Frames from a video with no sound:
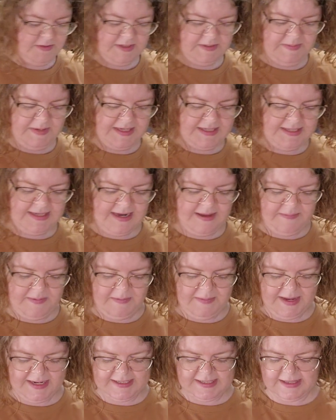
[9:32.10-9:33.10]
is mix it up.
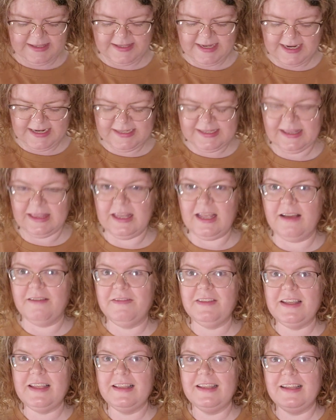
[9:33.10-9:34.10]
It makes a nice,
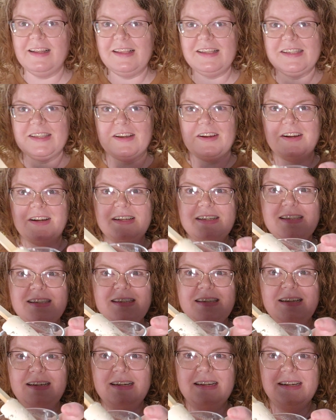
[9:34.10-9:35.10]
lovely little sauce,
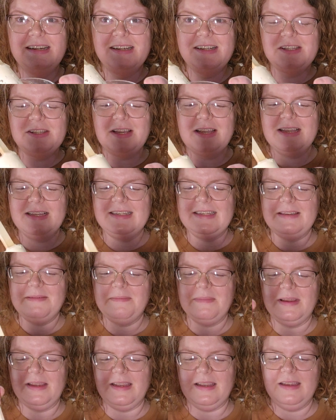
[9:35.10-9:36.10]
so I can
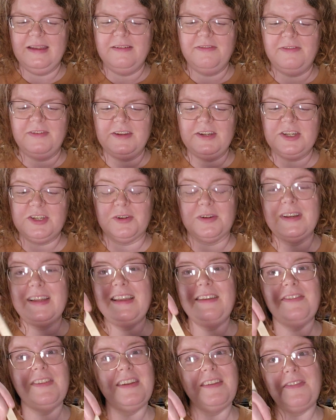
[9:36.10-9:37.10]
dip my fish, or
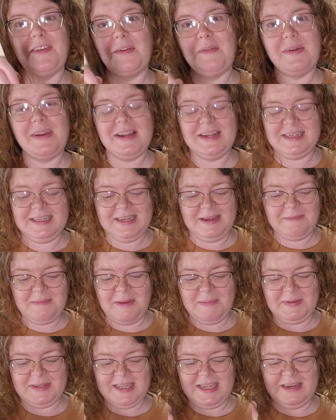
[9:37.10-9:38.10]
even if I wanted to dip
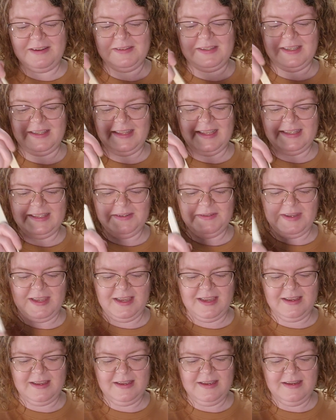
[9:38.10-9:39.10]
my potatoes in, that's
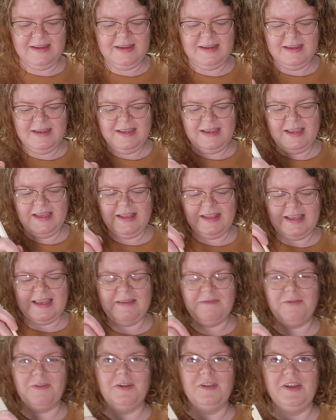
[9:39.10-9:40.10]
okay. It'll
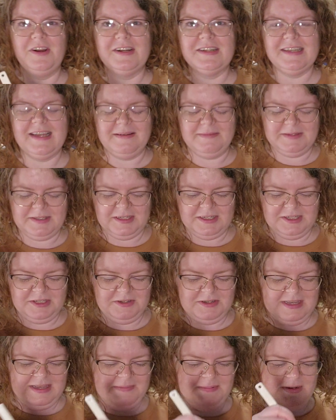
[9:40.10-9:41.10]
keep for a long time as long as
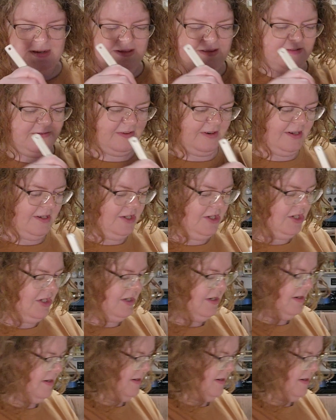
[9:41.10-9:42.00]
you keep it in the fridge.